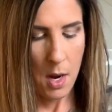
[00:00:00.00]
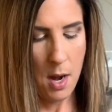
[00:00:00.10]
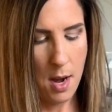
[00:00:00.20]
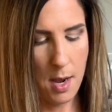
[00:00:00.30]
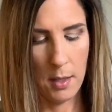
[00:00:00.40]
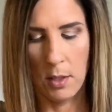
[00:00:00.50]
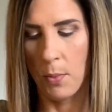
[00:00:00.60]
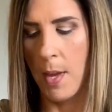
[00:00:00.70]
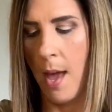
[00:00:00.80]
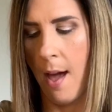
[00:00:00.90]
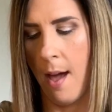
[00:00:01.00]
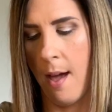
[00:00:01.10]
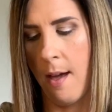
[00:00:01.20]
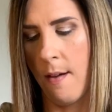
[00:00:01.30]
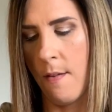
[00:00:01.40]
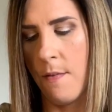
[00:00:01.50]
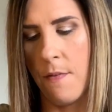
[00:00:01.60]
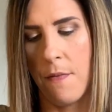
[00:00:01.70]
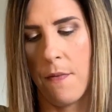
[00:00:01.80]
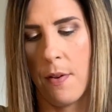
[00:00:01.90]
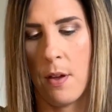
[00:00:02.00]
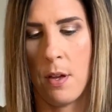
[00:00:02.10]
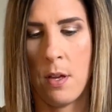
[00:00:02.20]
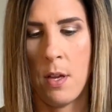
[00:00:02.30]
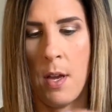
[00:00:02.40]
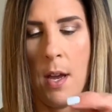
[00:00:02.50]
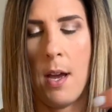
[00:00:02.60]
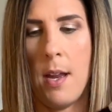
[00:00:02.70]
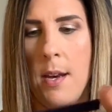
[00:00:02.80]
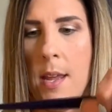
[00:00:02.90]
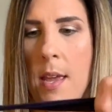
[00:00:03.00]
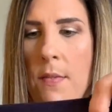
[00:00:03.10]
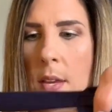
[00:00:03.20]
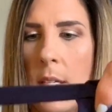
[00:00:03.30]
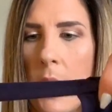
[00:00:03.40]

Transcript: Next we have a navy